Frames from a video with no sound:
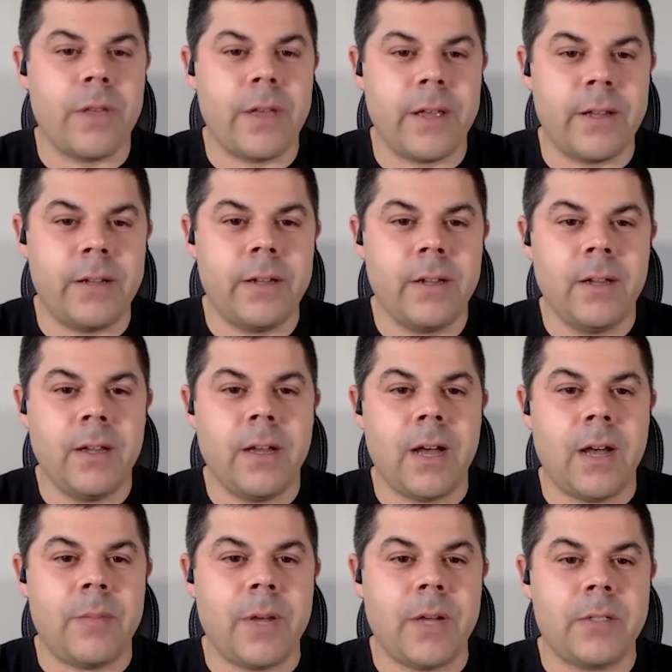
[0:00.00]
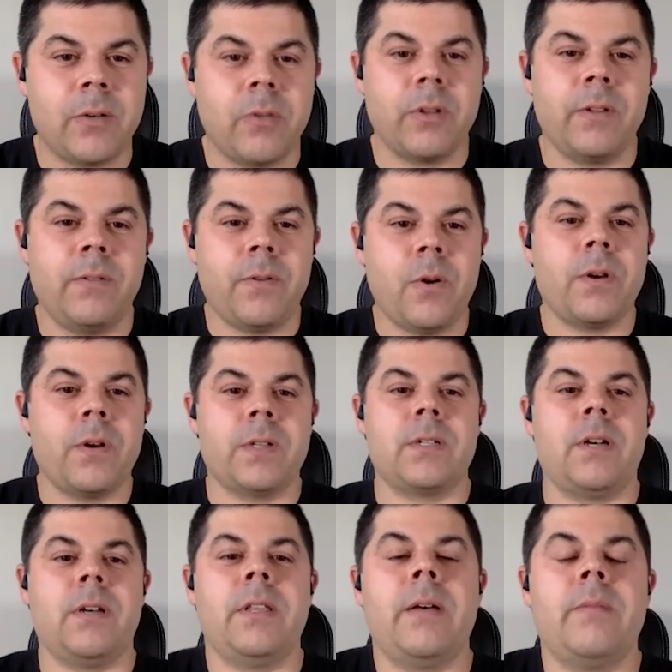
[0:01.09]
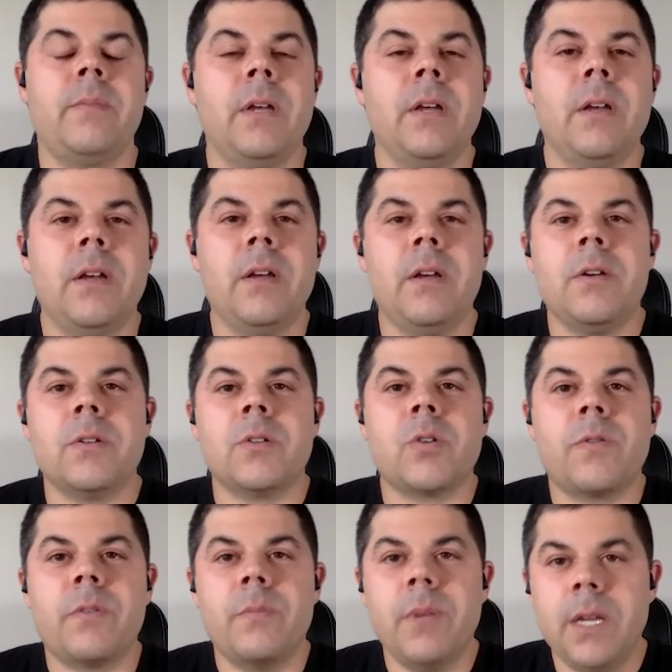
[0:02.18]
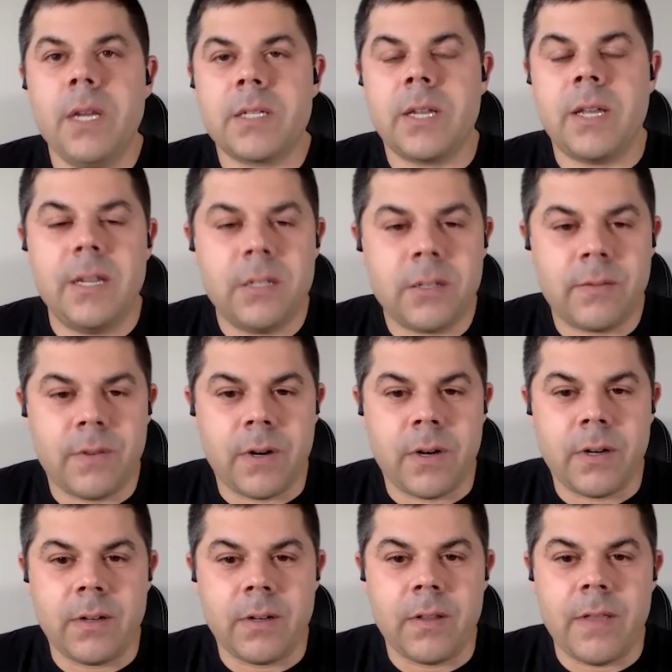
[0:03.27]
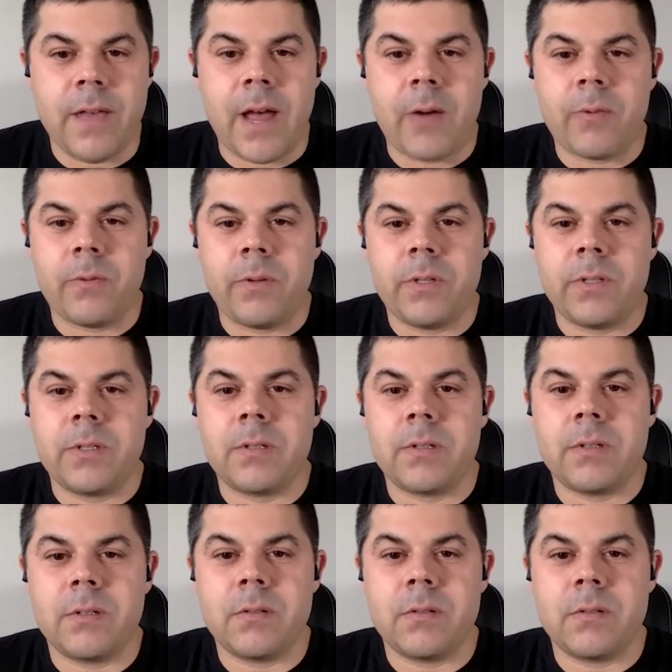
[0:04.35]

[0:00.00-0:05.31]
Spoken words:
that I'm not totally focused on them. So for me as an introvert, that was